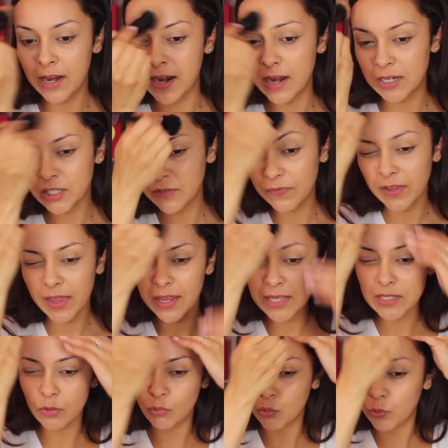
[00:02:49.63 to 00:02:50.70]
And I just feel like
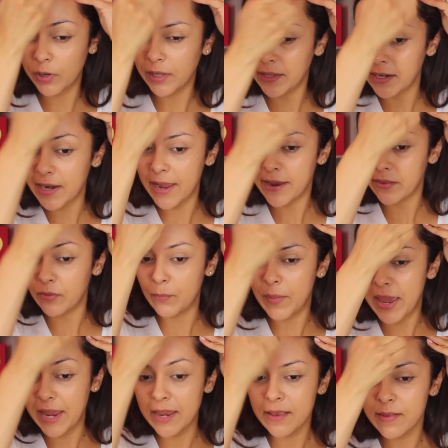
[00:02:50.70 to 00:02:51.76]
it's a really nice
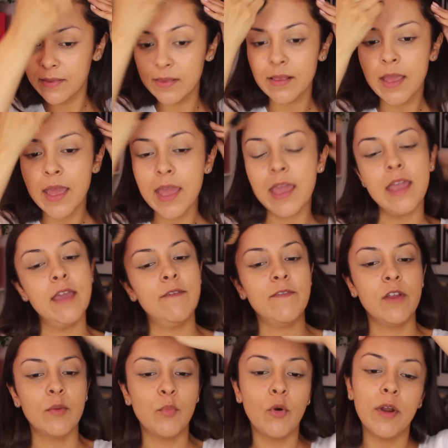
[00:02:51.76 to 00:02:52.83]
base
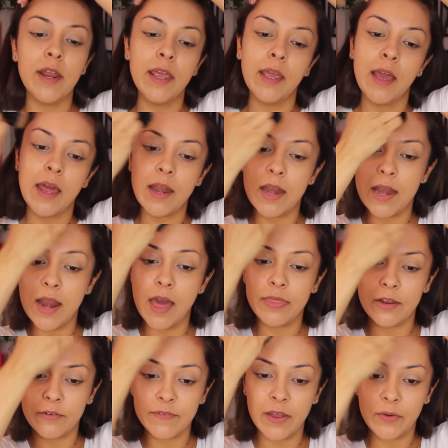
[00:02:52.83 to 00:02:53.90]
if you're putting
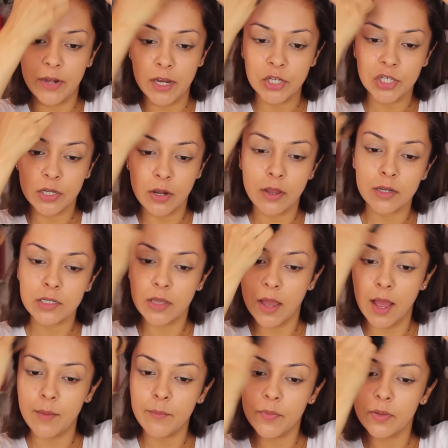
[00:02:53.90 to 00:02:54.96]
another foundation on
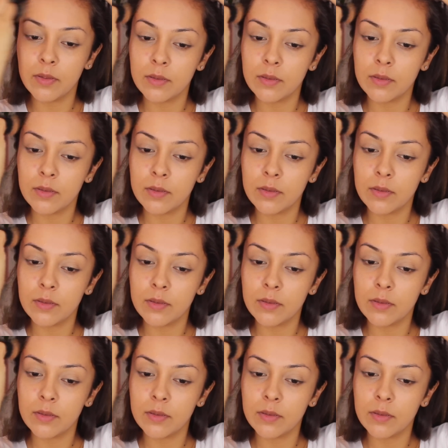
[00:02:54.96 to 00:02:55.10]
top.